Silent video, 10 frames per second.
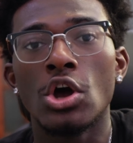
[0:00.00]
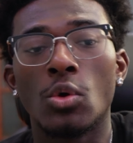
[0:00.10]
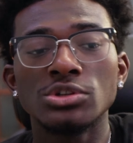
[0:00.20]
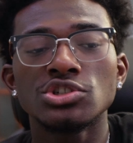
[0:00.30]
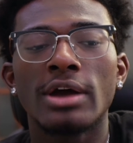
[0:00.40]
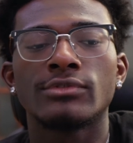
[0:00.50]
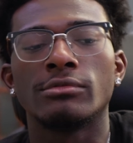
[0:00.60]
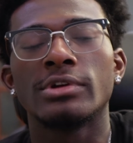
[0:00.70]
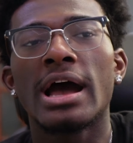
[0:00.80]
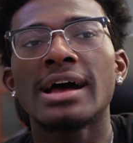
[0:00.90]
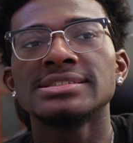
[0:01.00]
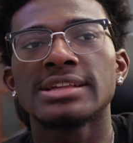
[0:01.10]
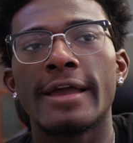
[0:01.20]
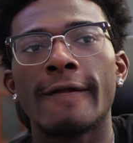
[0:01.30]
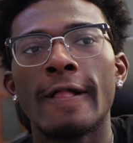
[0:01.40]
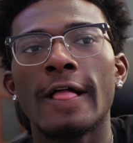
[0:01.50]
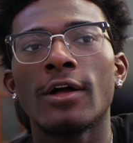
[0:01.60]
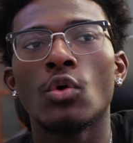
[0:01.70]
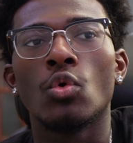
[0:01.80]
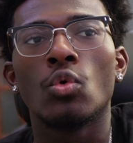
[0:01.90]
What you have to realize, like,
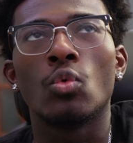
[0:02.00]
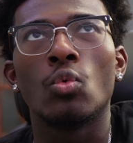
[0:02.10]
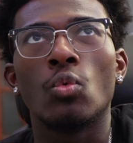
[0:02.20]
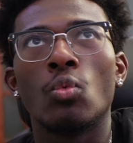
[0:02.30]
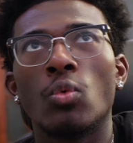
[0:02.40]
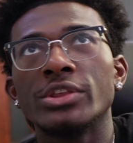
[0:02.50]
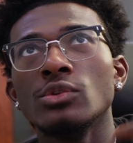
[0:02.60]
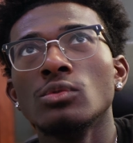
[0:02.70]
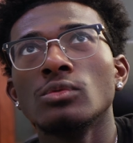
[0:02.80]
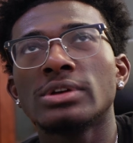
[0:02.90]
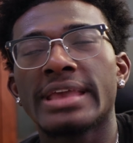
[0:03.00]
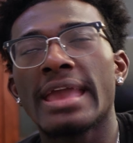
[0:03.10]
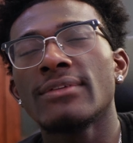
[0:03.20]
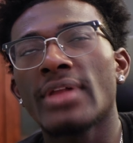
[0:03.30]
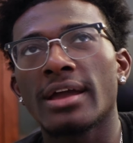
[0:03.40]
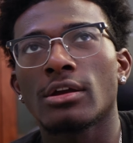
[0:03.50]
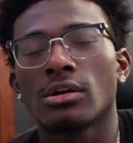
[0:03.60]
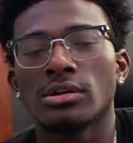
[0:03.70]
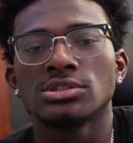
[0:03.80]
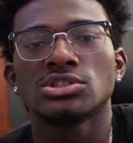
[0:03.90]
when you gain that
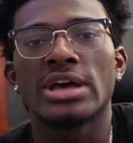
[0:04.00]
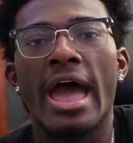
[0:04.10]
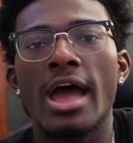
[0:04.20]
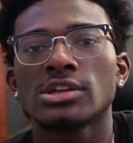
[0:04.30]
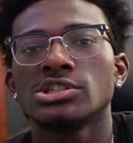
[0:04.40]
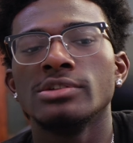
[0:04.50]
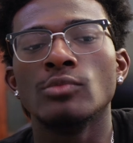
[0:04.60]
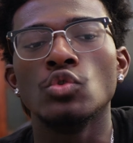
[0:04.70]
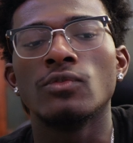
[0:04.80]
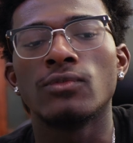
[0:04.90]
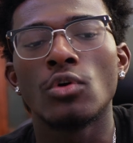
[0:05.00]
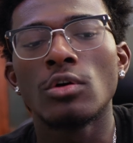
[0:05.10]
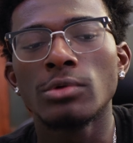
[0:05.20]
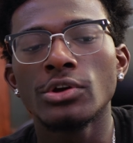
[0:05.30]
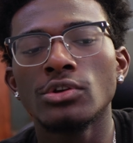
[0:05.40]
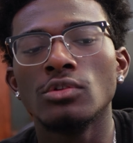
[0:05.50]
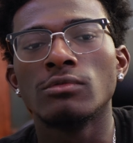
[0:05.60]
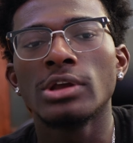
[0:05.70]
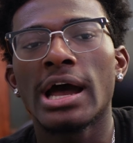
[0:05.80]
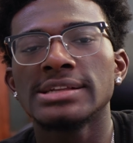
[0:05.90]
courage to actually move forward, you
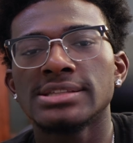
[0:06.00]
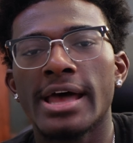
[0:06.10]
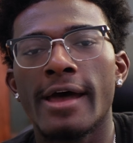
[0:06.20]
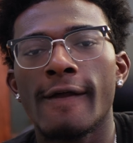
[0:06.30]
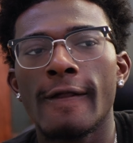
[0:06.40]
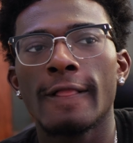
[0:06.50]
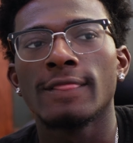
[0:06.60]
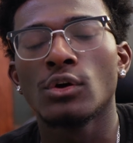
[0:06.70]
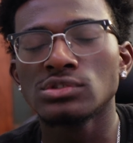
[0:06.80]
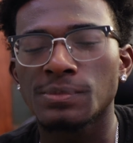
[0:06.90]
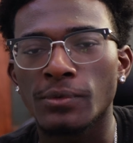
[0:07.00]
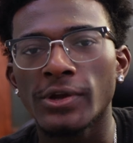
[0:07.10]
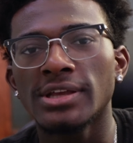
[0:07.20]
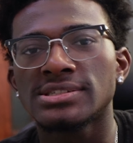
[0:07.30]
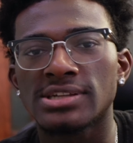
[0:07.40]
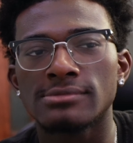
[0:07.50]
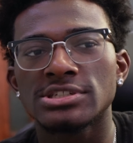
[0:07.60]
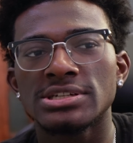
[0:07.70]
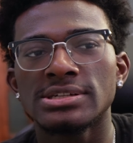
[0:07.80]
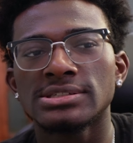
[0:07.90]
realize that those
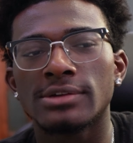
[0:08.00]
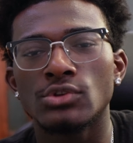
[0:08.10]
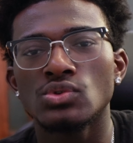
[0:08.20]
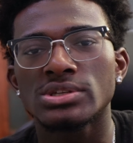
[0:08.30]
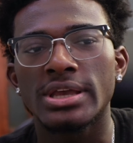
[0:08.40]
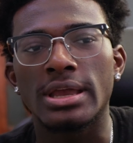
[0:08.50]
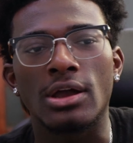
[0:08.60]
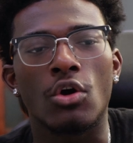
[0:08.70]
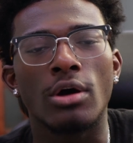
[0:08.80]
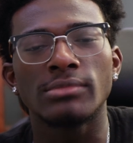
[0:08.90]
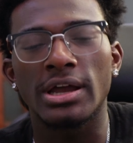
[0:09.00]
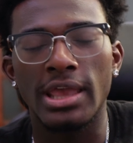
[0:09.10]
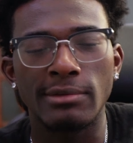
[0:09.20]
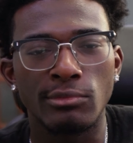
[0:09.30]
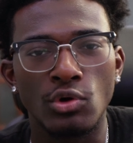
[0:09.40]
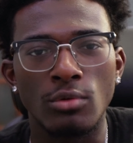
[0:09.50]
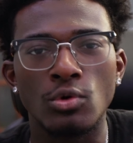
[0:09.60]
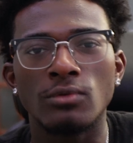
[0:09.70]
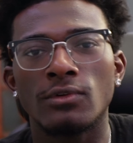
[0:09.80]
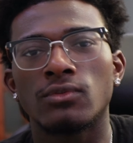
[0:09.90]
pre-assumptions of you saying, oh, I'm not capable of
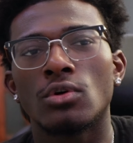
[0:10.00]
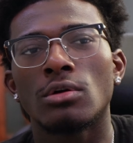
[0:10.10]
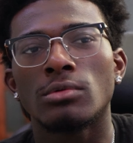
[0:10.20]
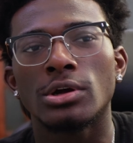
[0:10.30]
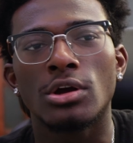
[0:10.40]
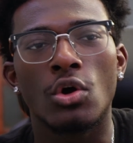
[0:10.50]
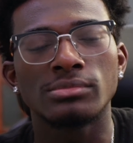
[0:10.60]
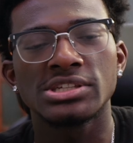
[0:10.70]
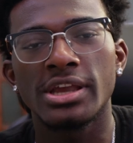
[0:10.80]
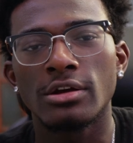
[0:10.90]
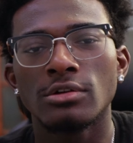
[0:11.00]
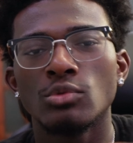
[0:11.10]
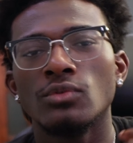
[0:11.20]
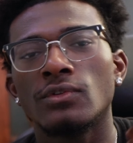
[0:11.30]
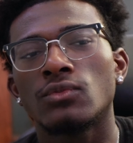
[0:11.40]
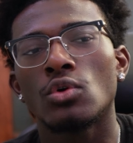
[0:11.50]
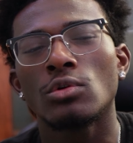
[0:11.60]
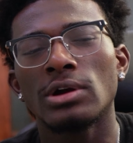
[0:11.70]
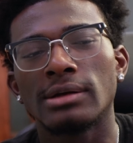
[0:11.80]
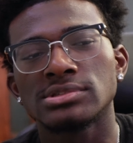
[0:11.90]
moving forward, or I'm scared of moving
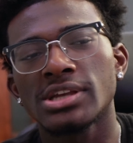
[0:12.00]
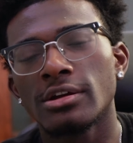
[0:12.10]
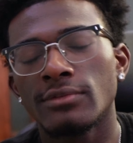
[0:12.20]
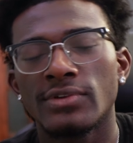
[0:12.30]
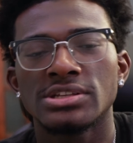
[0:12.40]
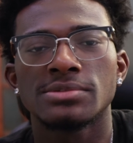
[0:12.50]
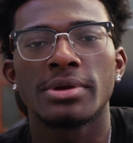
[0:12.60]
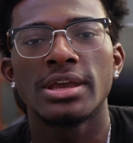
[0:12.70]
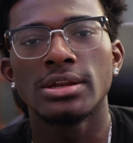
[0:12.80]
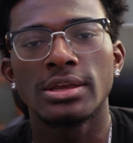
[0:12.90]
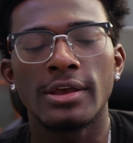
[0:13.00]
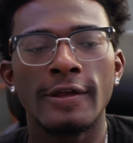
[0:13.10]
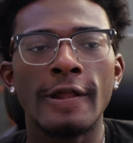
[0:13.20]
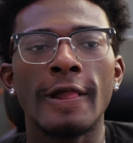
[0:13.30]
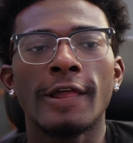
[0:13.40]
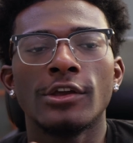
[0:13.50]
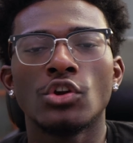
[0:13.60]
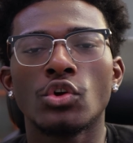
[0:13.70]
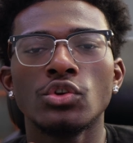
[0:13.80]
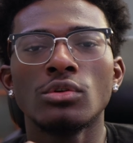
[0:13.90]
forward, I'm scared of facing pain again,
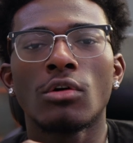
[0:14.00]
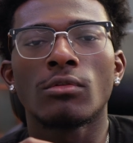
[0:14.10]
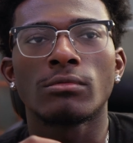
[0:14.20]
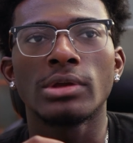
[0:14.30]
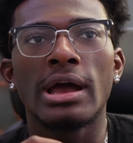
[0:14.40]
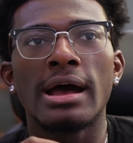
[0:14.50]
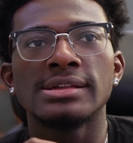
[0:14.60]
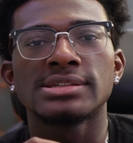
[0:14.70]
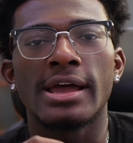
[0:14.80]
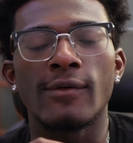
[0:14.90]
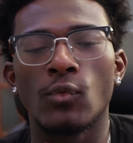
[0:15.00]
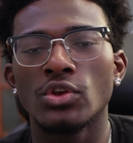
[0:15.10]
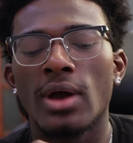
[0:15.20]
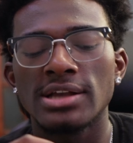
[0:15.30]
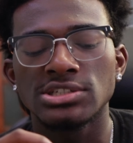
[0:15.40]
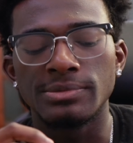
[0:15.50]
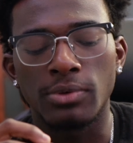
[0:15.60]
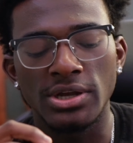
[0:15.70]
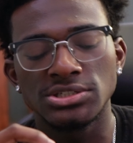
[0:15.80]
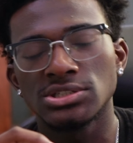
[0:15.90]
you don't realize, like, when you actually
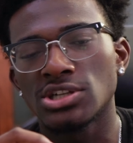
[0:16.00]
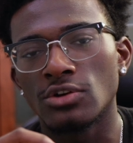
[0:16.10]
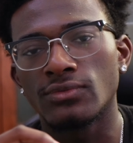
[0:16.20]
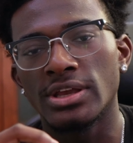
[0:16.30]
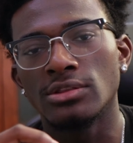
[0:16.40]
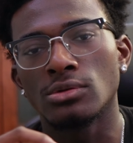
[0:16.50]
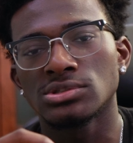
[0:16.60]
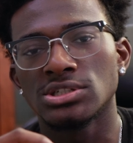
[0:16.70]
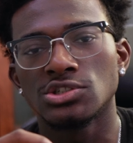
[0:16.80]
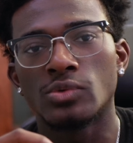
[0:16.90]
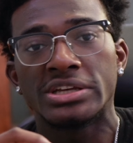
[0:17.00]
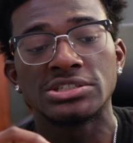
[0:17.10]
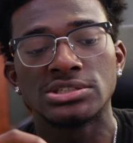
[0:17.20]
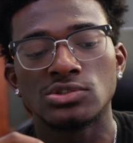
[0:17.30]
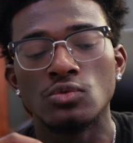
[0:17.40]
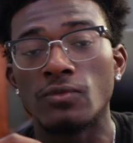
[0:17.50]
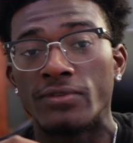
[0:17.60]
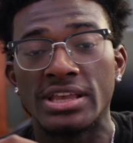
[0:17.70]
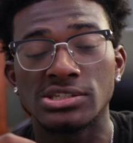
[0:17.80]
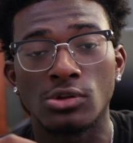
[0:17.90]
place yourself in those situations to
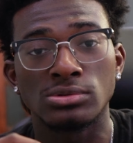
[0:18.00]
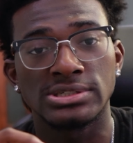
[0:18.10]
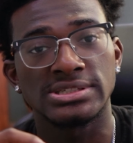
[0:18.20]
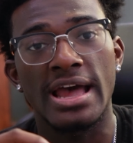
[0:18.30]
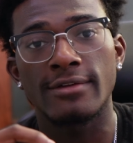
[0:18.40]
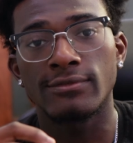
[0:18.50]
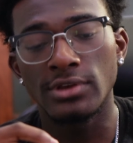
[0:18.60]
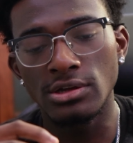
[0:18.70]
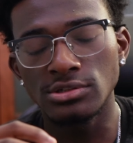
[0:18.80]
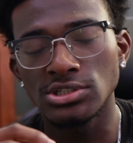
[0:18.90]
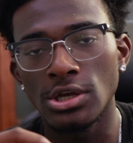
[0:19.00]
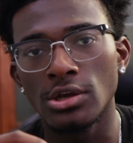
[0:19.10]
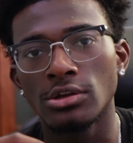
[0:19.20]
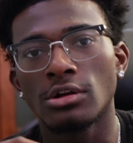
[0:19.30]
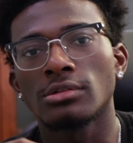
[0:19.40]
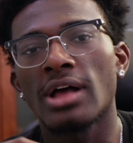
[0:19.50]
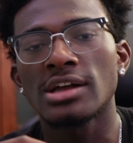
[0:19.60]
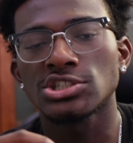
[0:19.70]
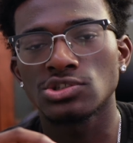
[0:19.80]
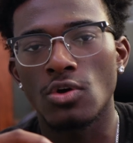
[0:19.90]
face those exact fears, you're a
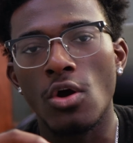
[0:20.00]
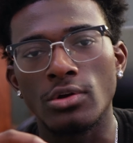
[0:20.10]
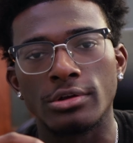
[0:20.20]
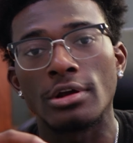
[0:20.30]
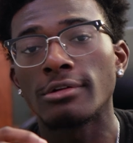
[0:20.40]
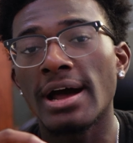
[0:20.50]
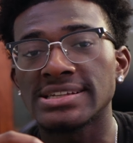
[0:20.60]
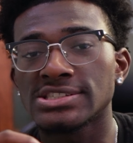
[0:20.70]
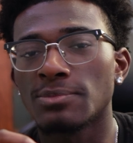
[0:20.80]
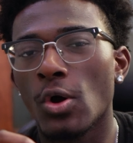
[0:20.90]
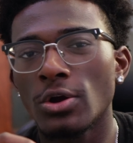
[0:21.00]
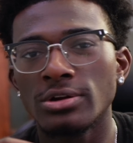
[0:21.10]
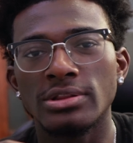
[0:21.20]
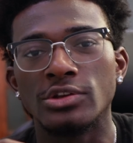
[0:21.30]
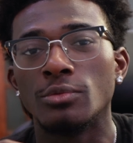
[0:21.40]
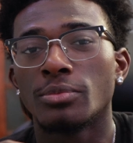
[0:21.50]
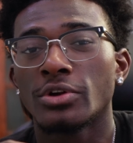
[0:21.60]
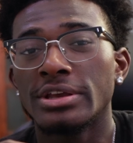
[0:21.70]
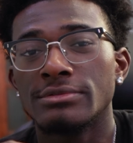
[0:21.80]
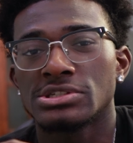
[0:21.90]
lot stronger, you're a lot smarter than you
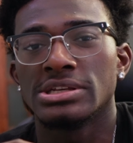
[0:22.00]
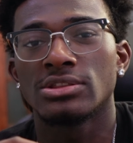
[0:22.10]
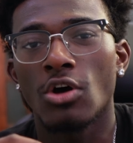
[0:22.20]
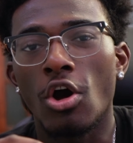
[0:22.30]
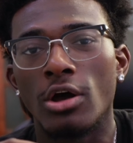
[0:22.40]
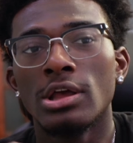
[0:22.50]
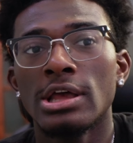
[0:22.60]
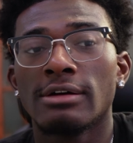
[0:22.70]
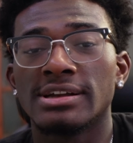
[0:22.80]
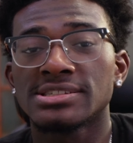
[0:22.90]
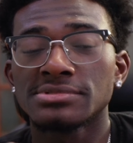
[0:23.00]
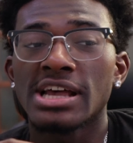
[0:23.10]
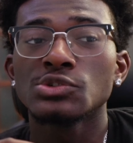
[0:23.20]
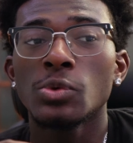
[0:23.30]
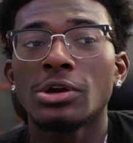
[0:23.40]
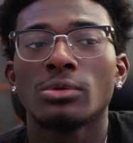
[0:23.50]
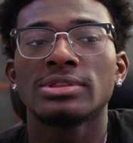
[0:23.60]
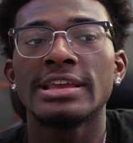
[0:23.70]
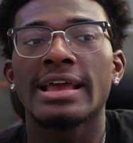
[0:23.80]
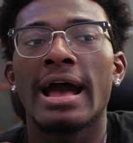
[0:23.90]
previously thought. Like, sometimes we don't
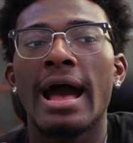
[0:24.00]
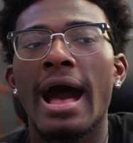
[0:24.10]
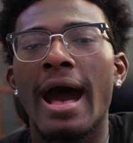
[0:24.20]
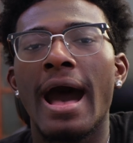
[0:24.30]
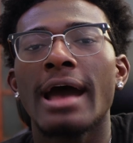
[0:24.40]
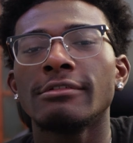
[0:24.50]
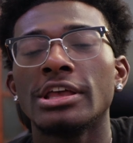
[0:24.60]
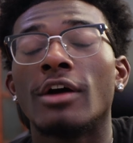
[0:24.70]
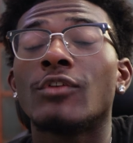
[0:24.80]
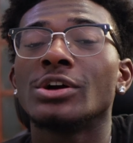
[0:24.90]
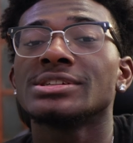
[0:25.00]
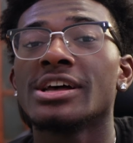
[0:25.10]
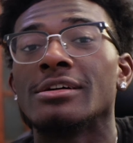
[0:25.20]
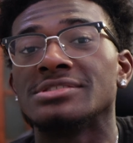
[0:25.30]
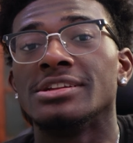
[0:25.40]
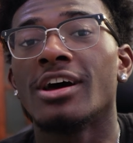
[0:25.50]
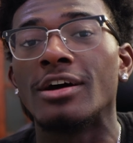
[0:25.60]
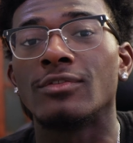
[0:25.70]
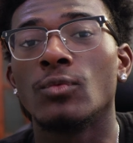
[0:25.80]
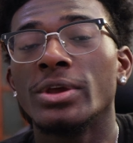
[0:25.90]
think highly of ourselves
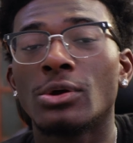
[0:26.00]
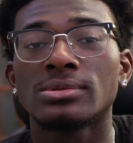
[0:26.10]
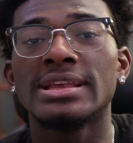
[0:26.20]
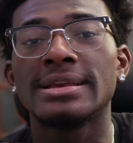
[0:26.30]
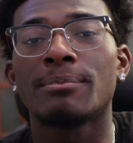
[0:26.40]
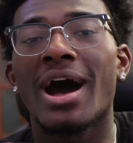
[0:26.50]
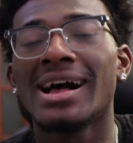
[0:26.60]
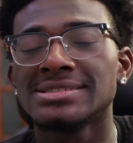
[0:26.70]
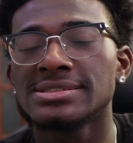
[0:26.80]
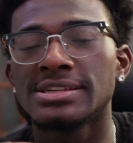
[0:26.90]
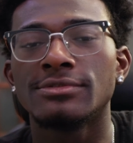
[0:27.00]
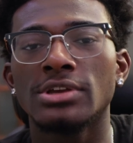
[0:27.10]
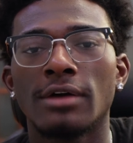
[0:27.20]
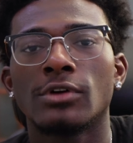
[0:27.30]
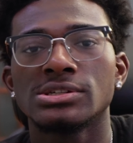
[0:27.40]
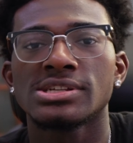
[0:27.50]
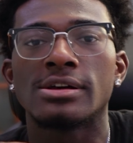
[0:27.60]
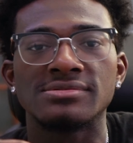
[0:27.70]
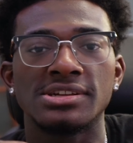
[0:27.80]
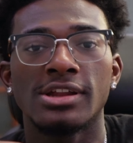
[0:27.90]
enough. We don't think positively of
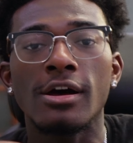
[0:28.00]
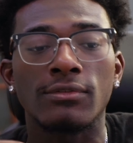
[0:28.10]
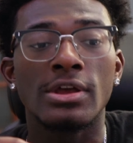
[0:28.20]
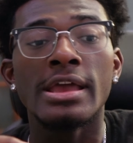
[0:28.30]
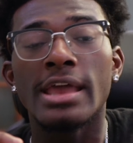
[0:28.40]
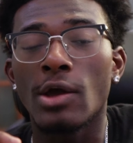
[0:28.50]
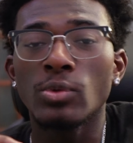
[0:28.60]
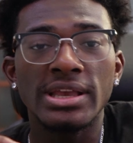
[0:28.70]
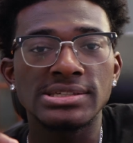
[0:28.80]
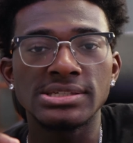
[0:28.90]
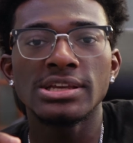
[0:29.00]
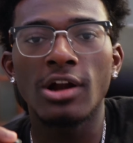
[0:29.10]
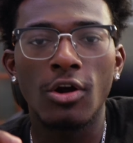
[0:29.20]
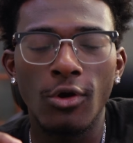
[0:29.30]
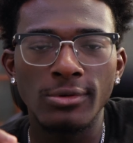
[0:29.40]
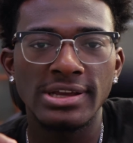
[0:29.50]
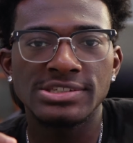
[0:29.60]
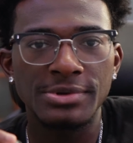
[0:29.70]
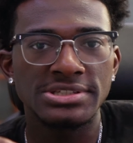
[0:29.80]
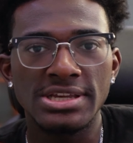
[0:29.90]
ourselves enough, and we exceed our own
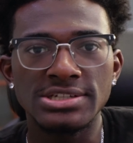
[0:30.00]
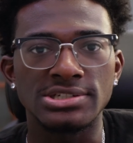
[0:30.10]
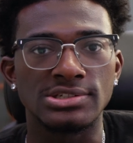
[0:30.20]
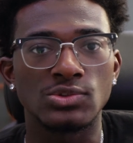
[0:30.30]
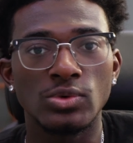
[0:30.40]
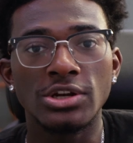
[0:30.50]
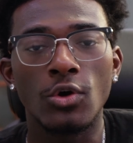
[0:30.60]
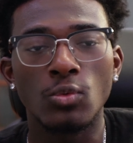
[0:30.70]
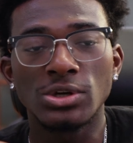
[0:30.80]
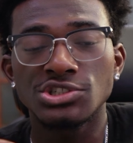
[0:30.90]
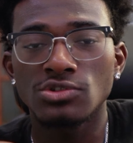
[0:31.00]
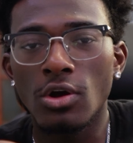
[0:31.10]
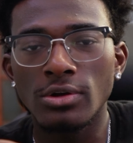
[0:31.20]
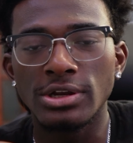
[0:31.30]
expectations. We know we're stronger.